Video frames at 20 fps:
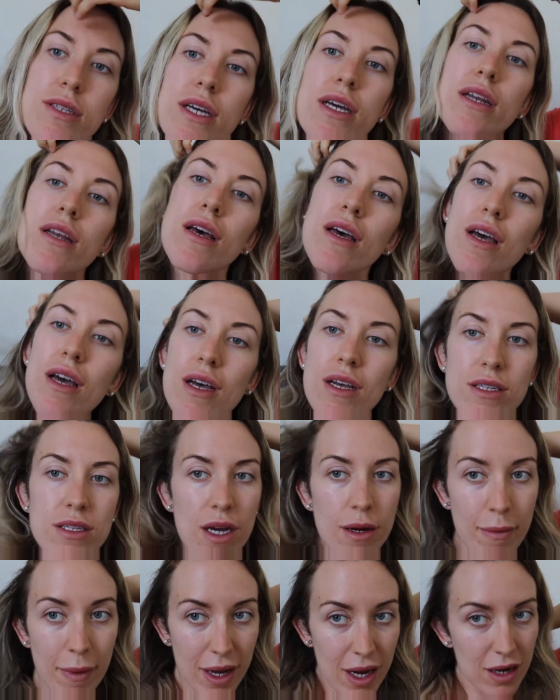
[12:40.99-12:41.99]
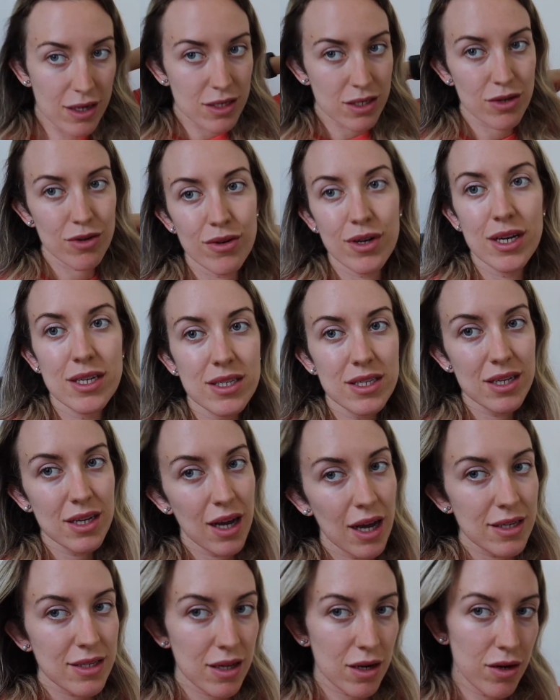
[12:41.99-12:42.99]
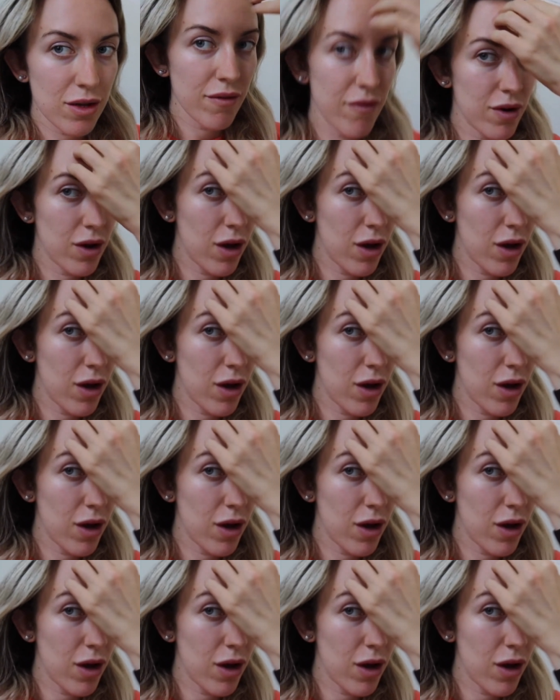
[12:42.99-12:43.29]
did. My hair's crazy, guys. I don't even